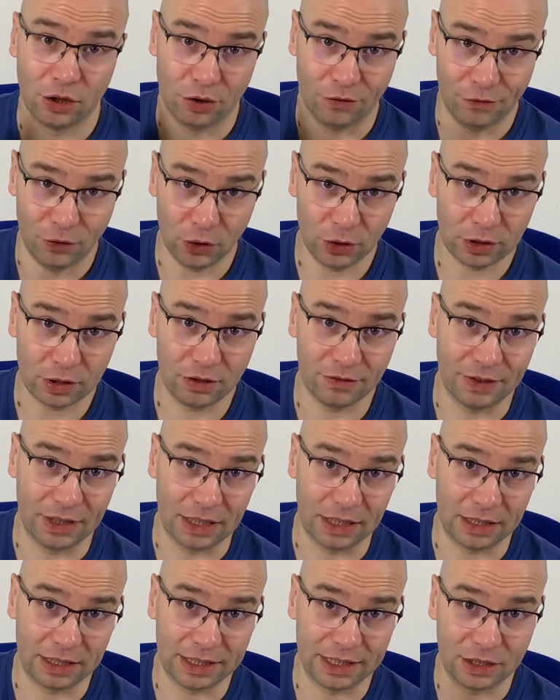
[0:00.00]
The first
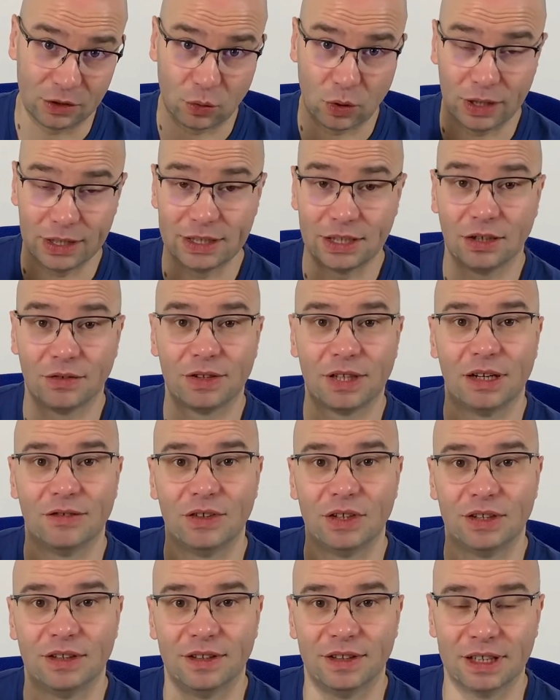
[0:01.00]
level is quality of
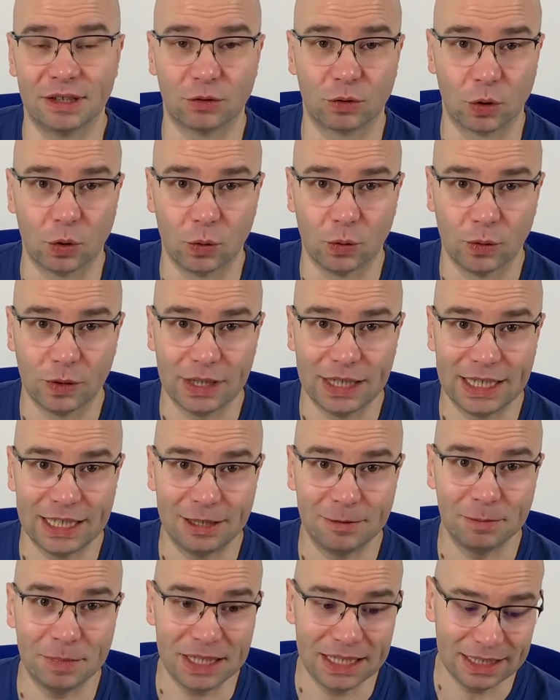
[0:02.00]
service 0.
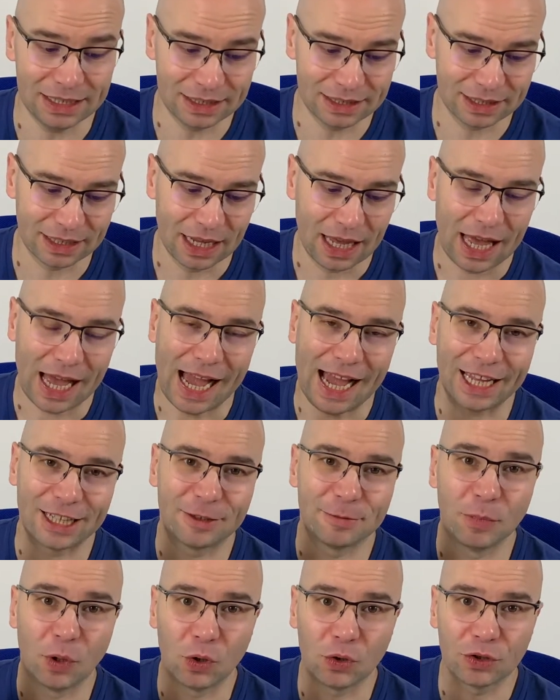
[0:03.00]
It means
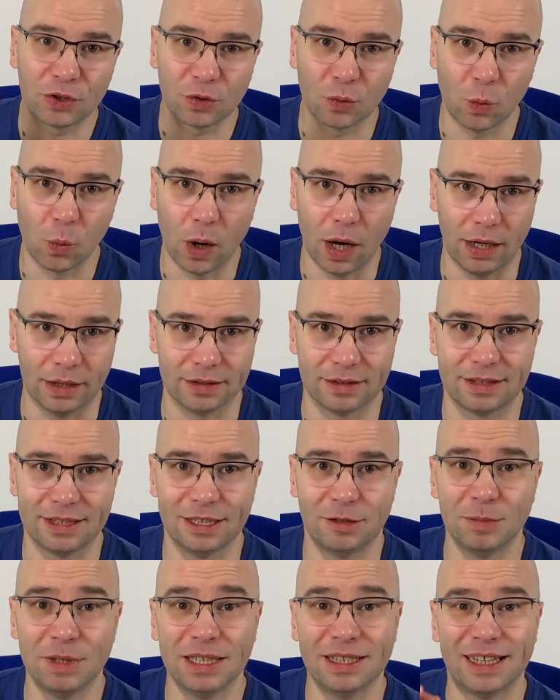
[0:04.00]
at most once.
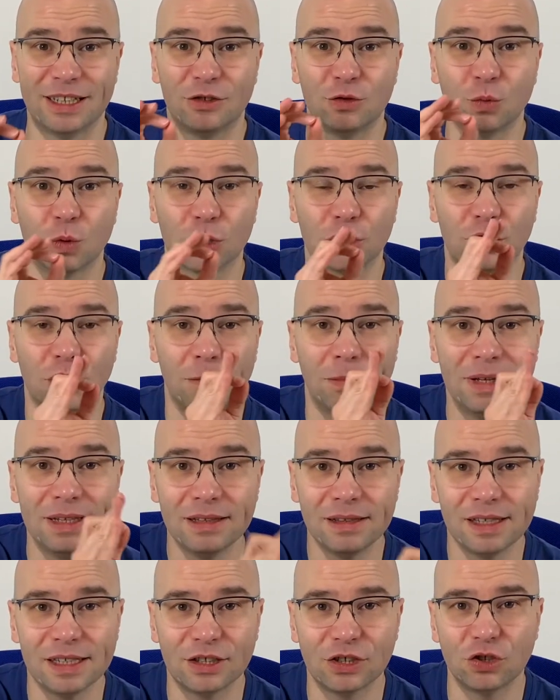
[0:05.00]
It means that you want a
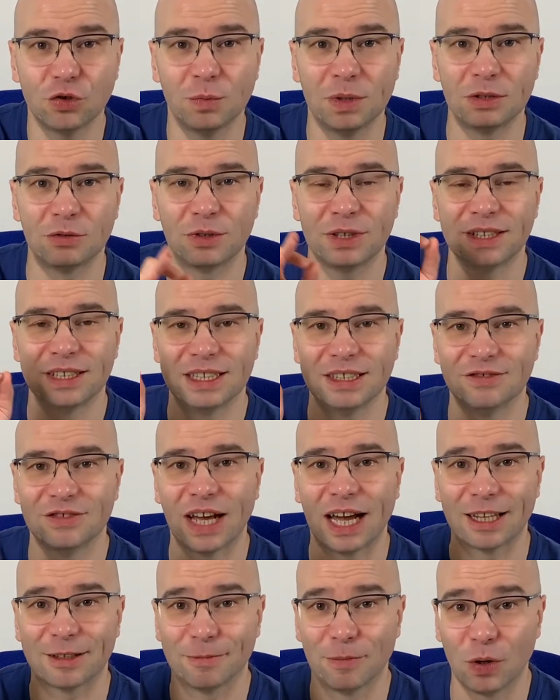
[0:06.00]
message to be received
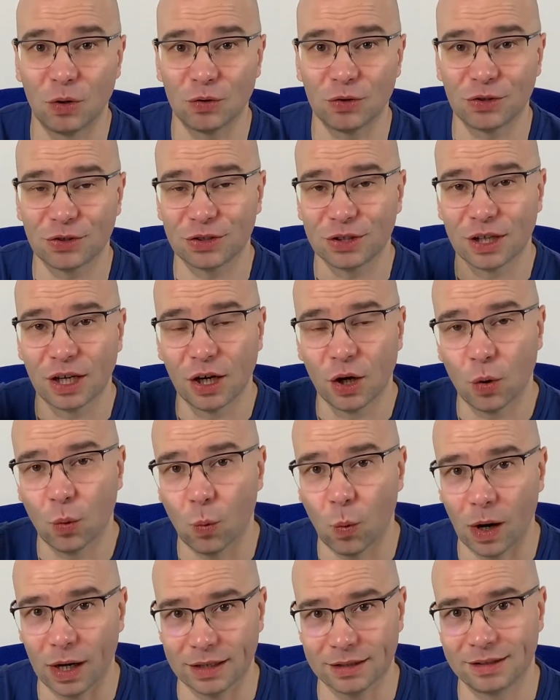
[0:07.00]
at most
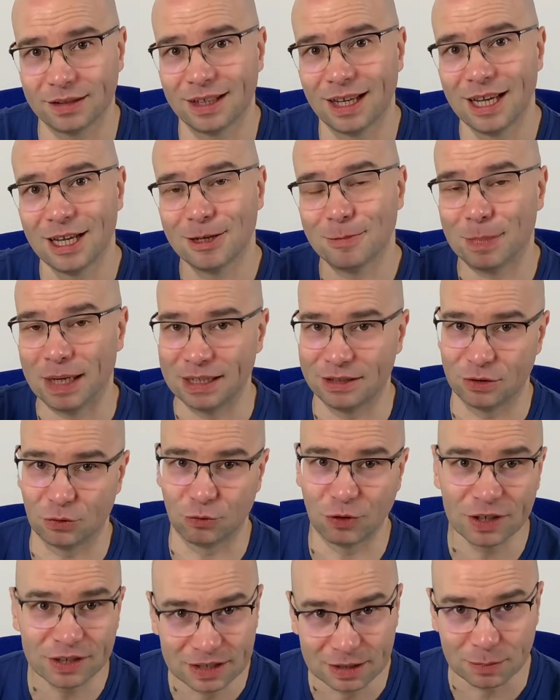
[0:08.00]
once by the
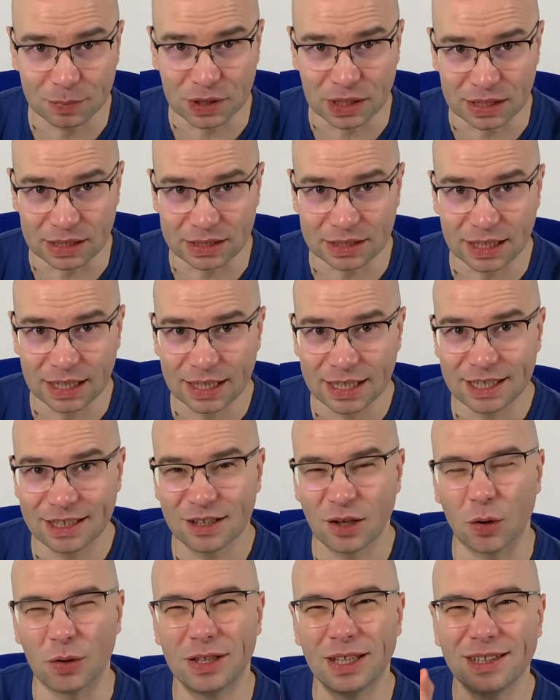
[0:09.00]
recipient.
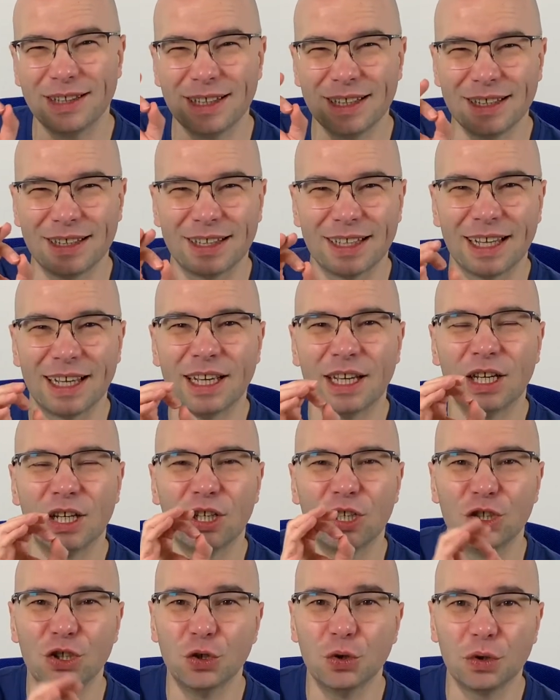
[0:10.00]
So this is
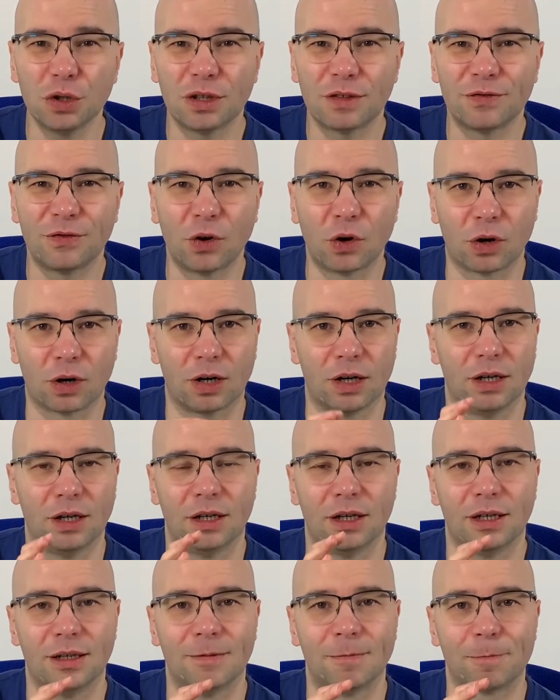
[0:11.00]
used for
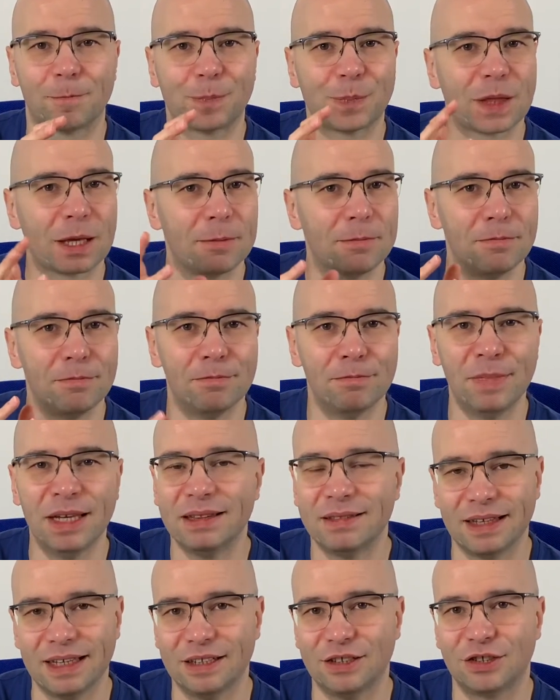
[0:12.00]
a
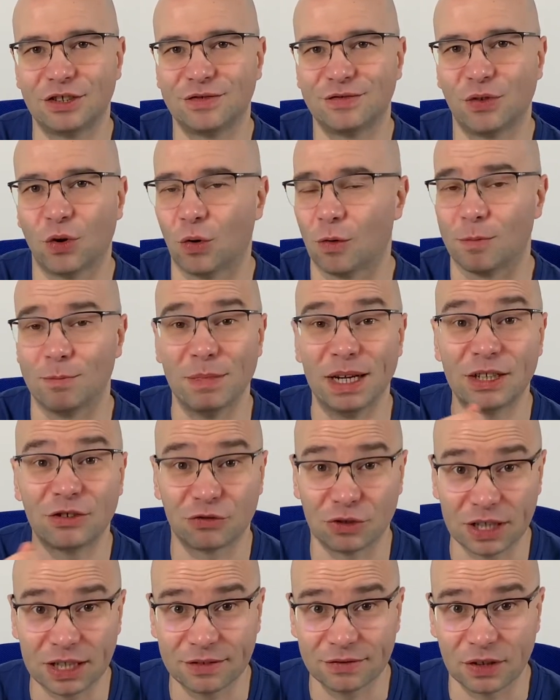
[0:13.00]
message for
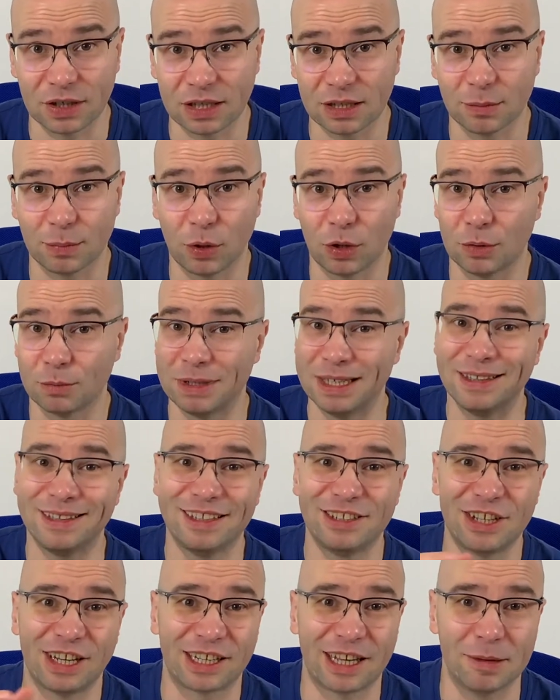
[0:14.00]
metrics, for example,
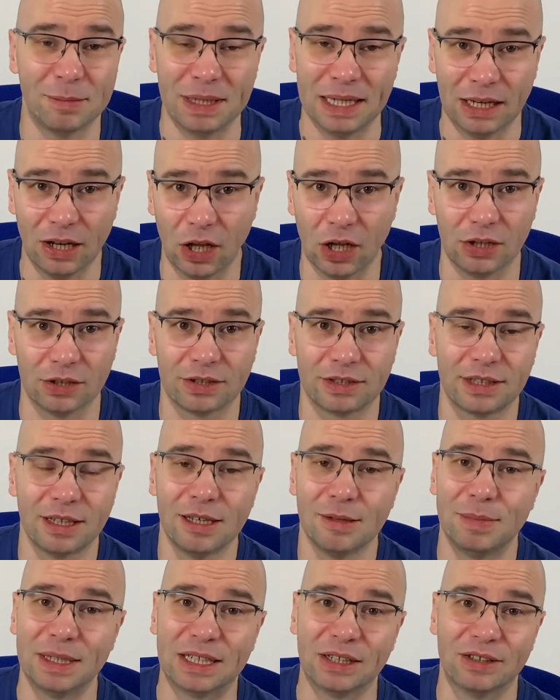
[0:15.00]
message that can be lost
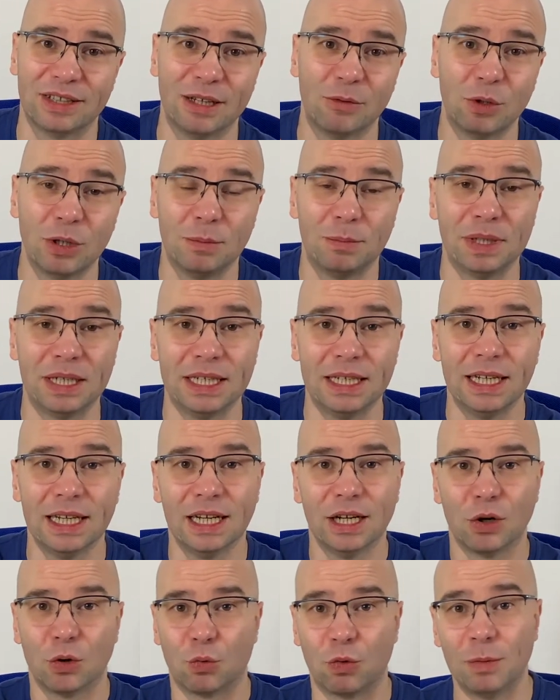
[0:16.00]
because they will be
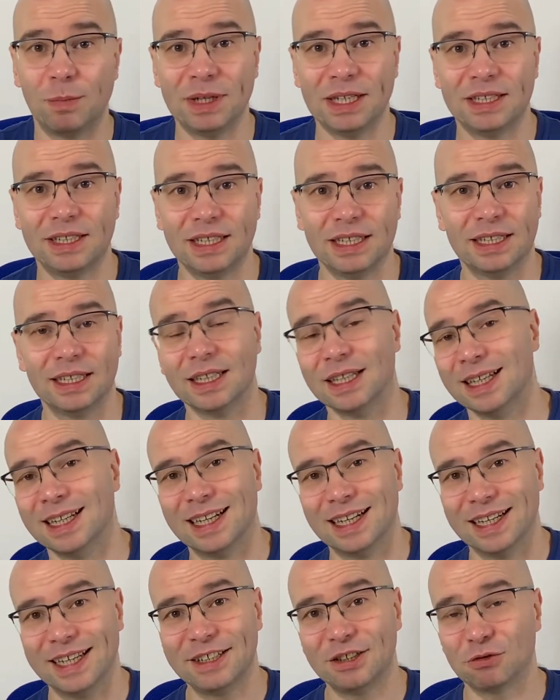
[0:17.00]
repeated
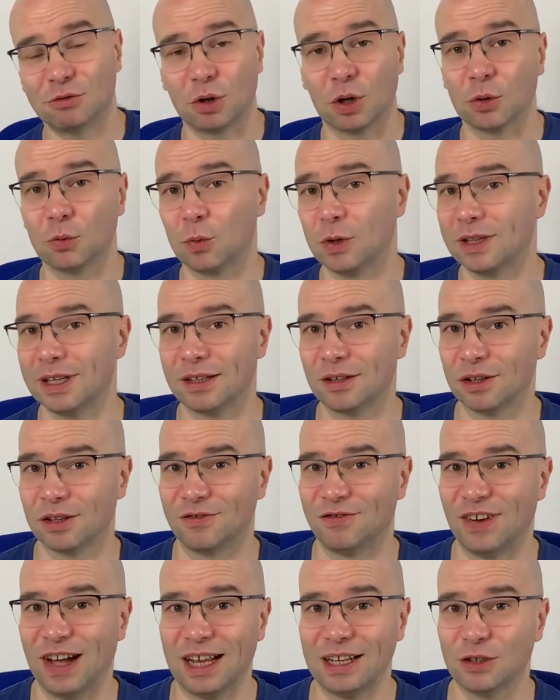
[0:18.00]
later on with another
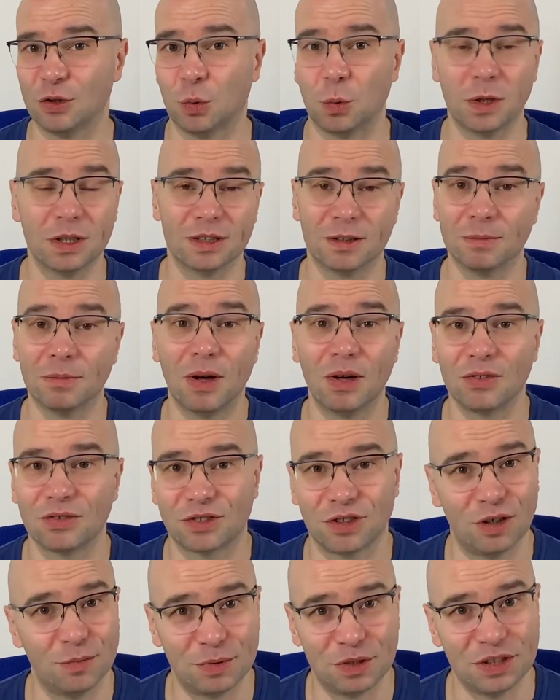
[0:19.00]
value, with the
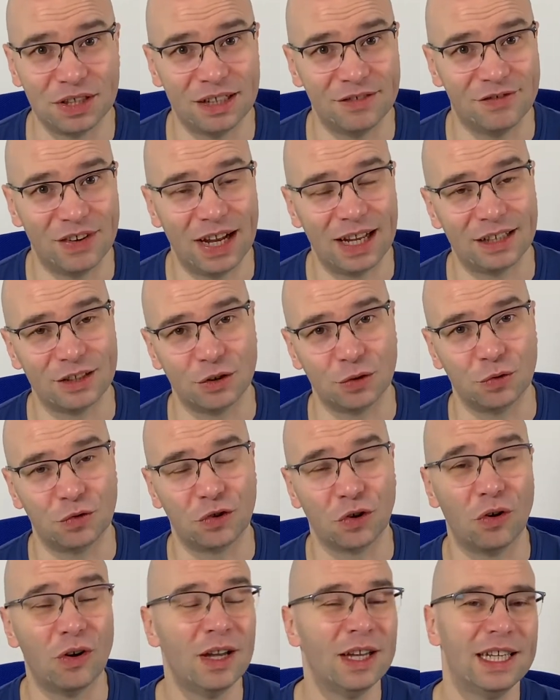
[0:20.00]
most up-to-date value.
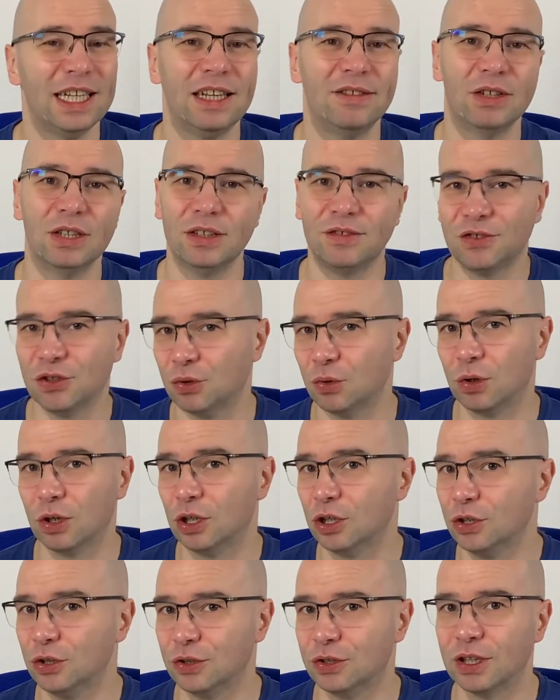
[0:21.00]
So even if you
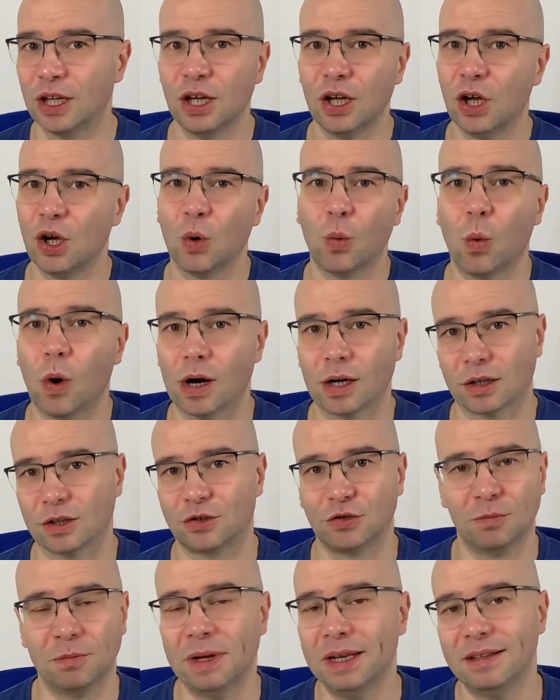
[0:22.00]
lose 1 or
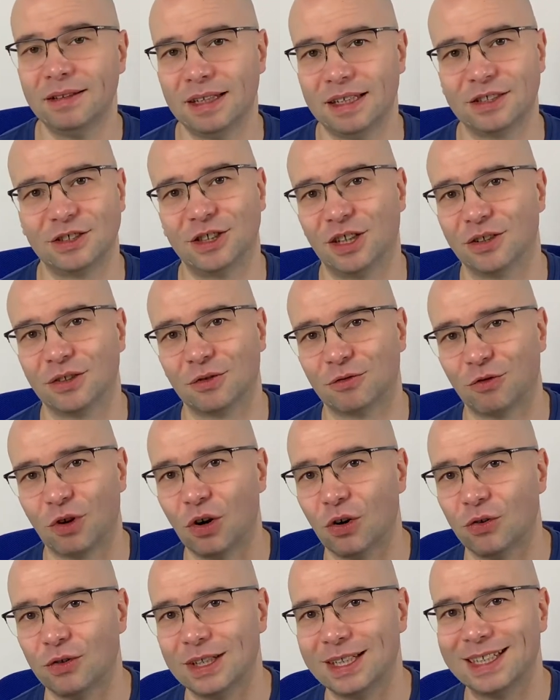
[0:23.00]
2 messages down the
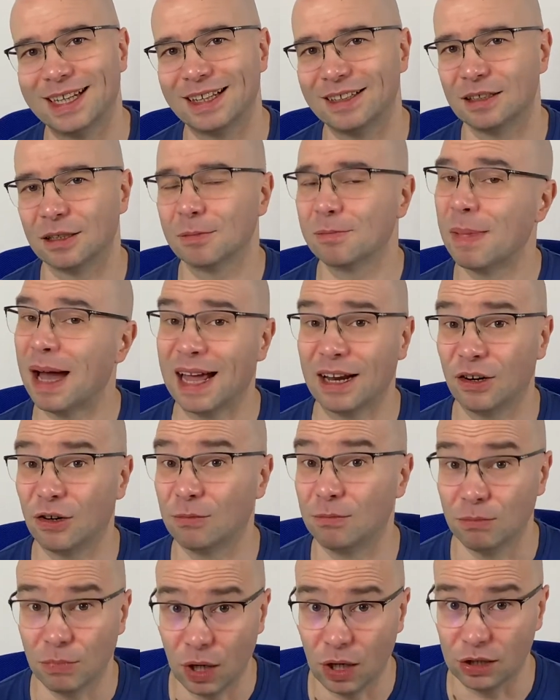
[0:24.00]
road, it doesn't matter
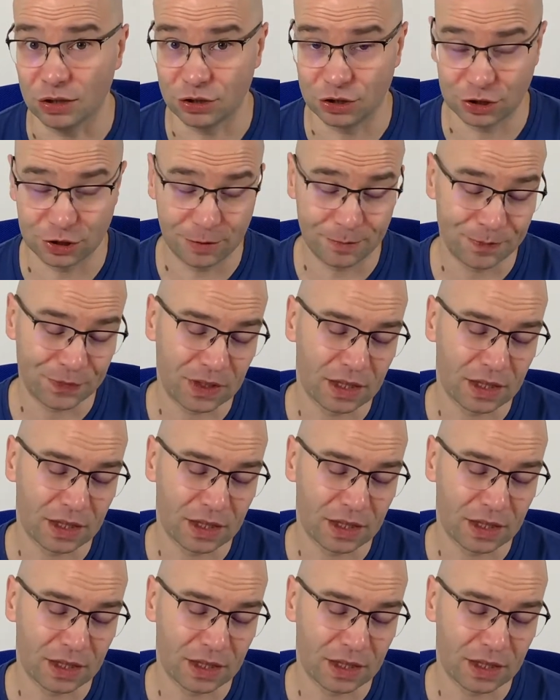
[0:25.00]
much.